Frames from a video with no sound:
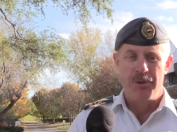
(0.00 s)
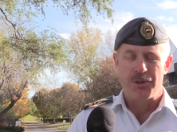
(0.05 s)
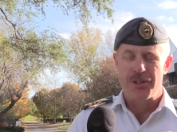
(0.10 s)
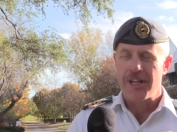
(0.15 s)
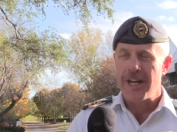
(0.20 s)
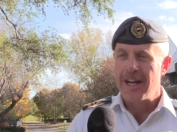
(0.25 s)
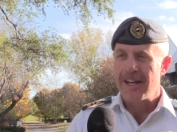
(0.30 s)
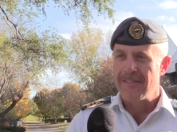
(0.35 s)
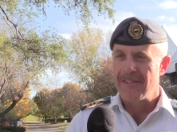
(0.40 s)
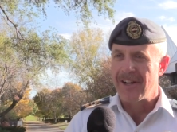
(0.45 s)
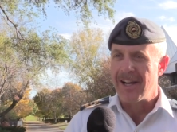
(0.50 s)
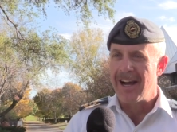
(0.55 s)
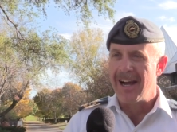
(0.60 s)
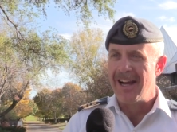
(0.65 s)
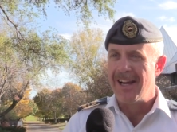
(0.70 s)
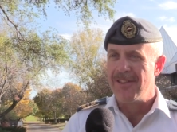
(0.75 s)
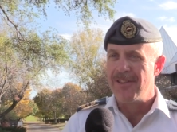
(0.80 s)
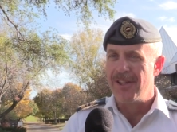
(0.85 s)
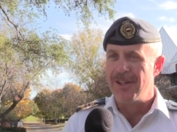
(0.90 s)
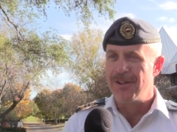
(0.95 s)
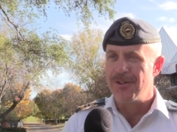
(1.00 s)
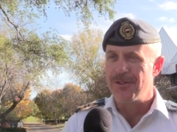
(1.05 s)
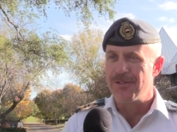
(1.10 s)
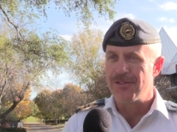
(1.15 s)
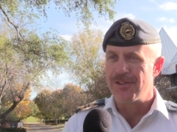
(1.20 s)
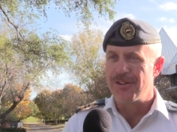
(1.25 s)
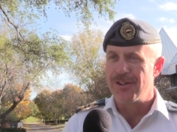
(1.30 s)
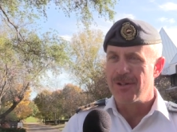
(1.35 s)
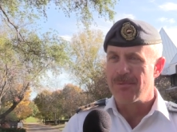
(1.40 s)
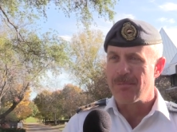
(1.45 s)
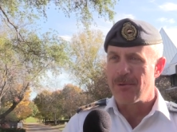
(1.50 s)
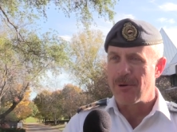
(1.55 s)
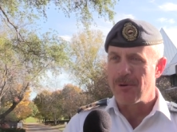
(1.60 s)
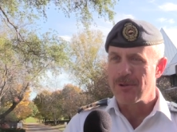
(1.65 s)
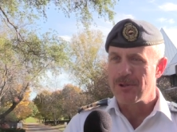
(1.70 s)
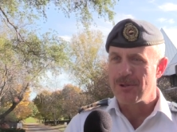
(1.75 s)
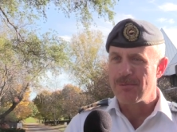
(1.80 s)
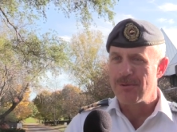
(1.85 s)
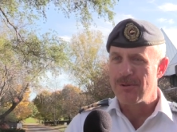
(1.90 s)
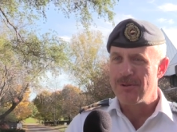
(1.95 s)
kind of a guy that was very
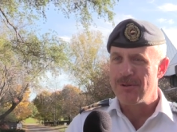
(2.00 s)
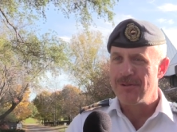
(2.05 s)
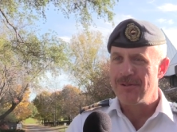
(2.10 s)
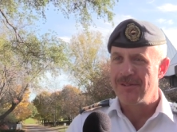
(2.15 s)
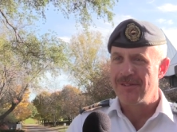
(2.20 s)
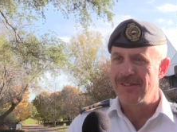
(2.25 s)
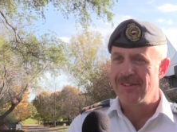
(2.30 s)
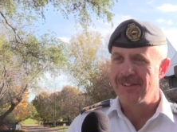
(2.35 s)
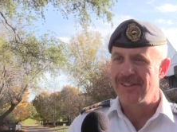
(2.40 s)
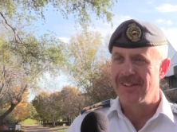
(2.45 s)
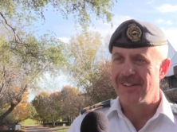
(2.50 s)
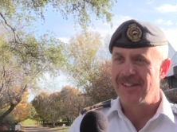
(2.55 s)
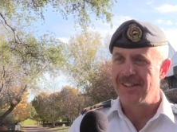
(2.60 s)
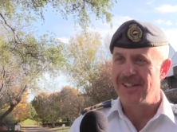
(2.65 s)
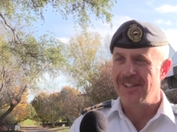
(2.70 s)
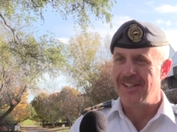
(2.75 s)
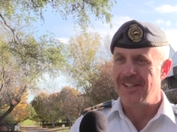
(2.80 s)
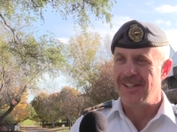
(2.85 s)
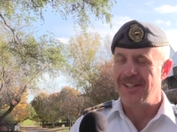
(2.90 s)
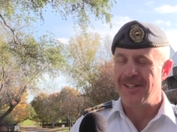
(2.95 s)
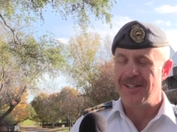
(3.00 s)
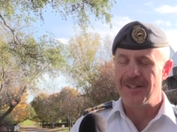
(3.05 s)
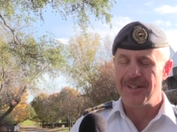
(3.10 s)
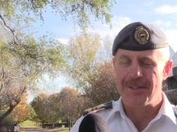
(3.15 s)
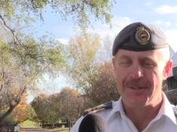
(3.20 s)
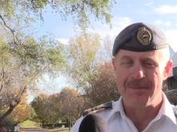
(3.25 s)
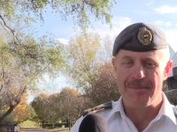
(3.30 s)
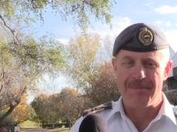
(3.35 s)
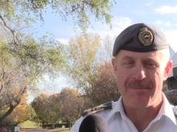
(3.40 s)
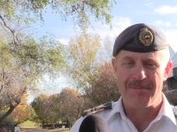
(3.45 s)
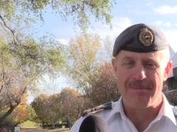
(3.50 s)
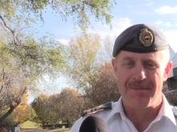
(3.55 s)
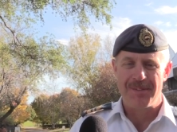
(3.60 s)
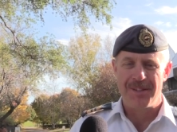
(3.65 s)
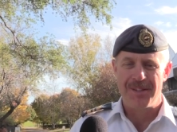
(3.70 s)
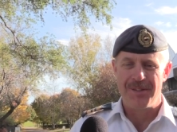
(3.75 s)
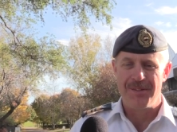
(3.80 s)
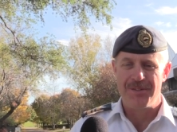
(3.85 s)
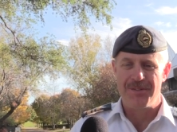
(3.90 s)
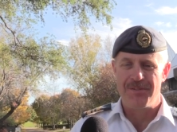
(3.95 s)
approachable. He
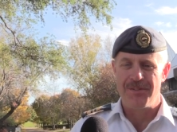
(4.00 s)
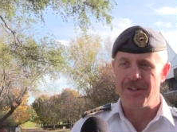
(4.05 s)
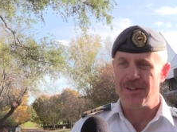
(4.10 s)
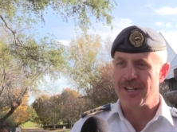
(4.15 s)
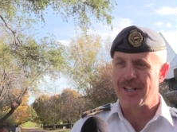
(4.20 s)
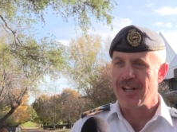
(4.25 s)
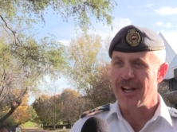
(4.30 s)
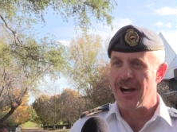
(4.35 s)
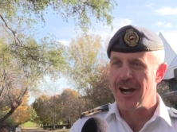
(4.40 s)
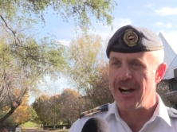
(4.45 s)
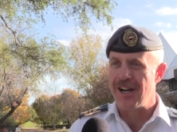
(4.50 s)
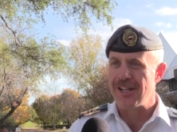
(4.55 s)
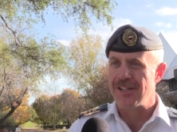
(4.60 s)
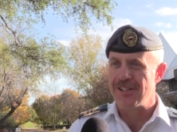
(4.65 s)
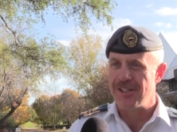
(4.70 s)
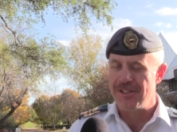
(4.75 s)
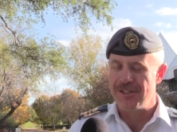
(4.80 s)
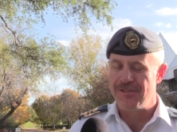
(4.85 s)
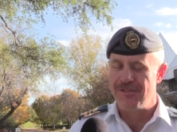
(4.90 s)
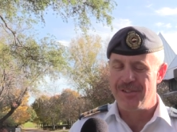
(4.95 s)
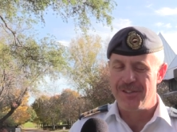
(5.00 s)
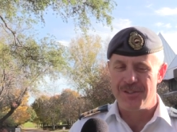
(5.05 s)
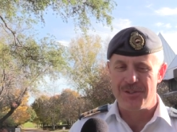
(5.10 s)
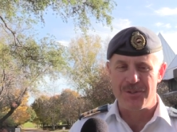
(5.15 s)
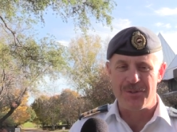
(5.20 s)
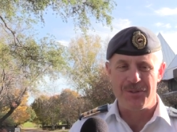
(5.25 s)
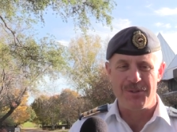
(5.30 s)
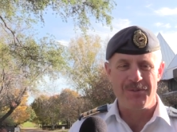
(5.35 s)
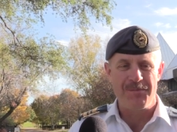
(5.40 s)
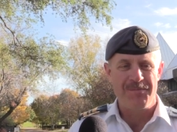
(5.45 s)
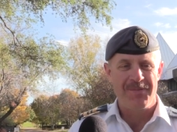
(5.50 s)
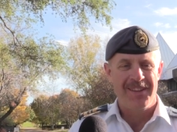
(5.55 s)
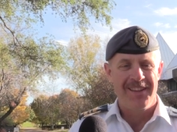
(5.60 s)
was a very kind individual.